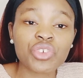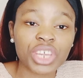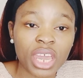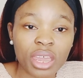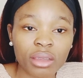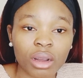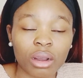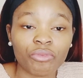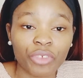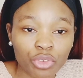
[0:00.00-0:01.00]

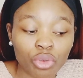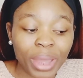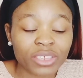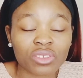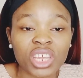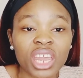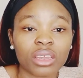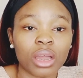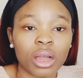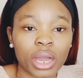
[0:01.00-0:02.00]
UK video. I see
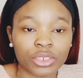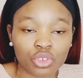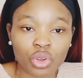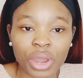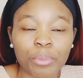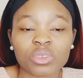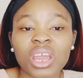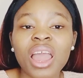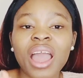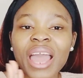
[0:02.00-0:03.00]
editorial, but
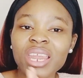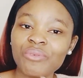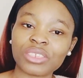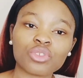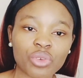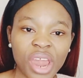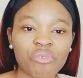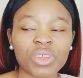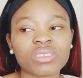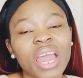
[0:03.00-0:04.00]
I leave editorial
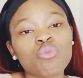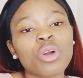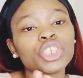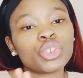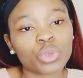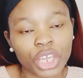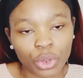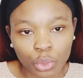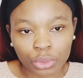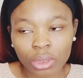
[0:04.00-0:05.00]
first. I watch UK
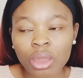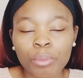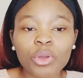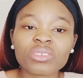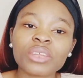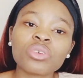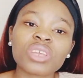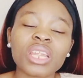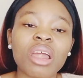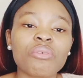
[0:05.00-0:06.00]
on because I know
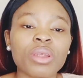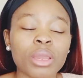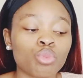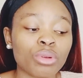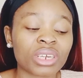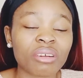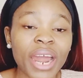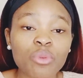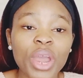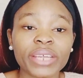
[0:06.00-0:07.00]
say now
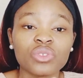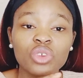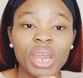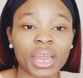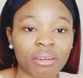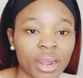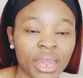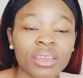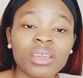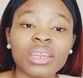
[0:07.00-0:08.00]
cry when editorial
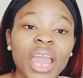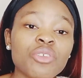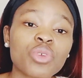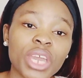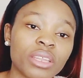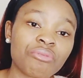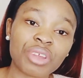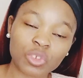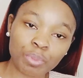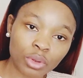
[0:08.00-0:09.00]
cry. Now UK they
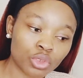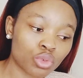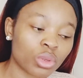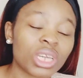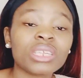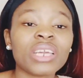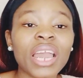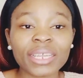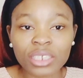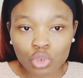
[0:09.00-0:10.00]
respond to. Then
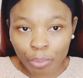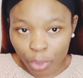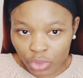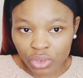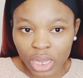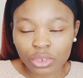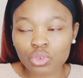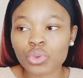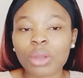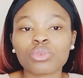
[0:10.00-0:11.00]
I need to pause
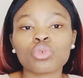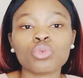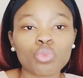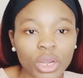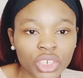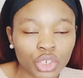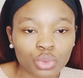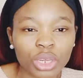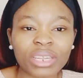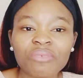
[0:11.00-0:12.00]
editorial to watch
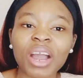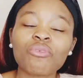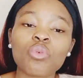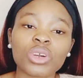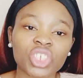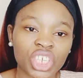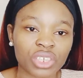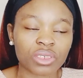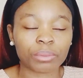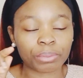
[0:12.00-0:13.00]
UK. I never even watch
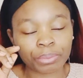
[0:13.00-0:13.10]
Casey.